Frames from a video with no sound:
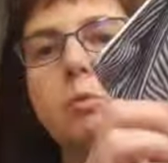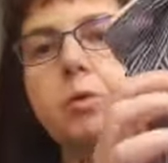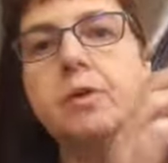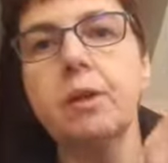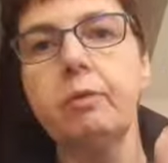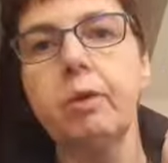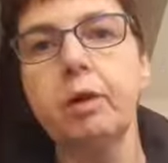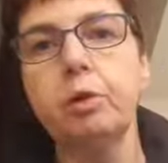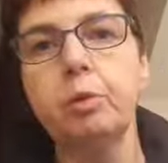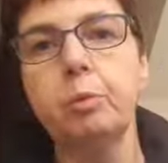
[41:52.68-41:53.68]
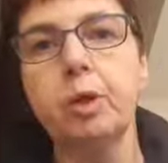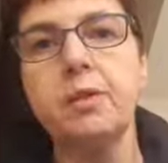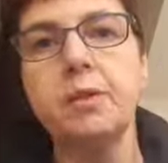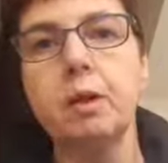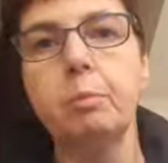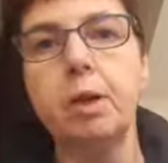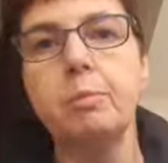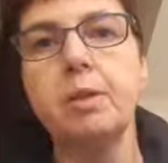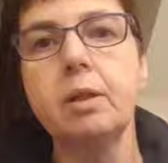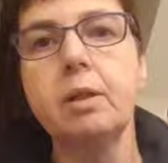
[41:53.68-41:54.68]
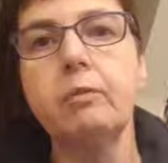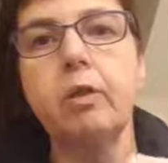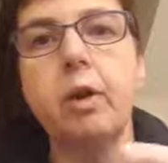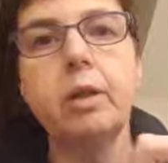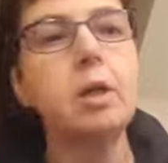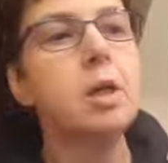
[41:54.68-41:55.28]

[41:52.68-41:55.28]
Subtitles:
once they've had a good press, they'll be absolutely fine.